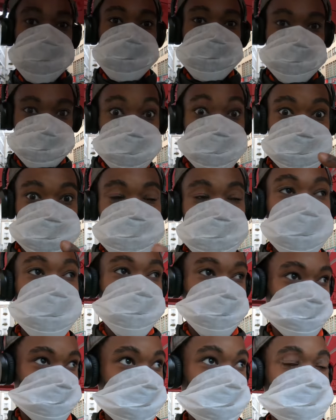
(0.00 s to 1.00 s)
to
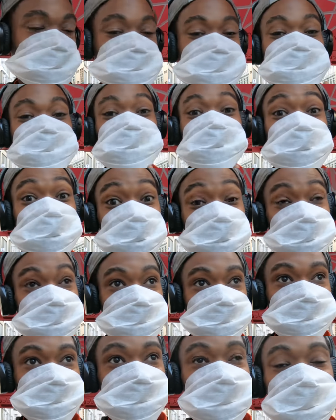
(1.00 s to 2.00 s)
smoke, because it's
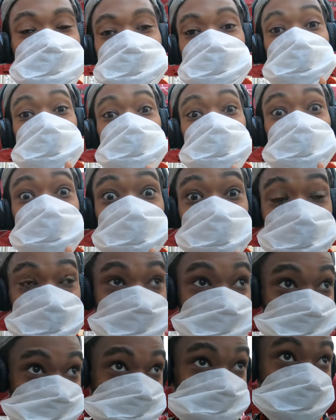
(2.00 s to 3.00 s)
really,
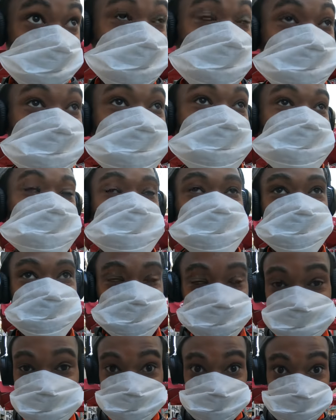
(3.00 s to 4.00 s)
really bad here.
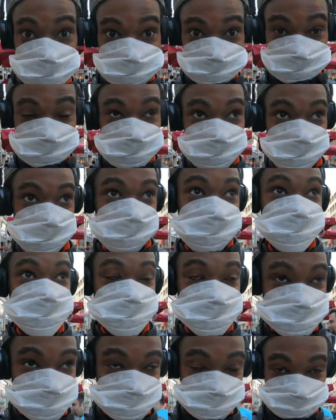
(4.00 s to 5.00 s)
Just walking
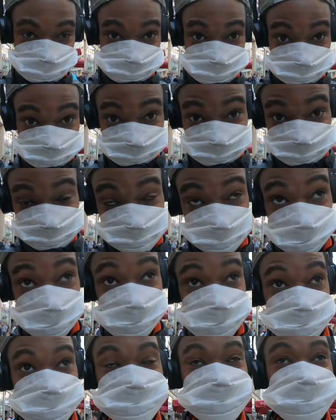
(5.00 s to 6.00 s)
around, the secondhand smoke is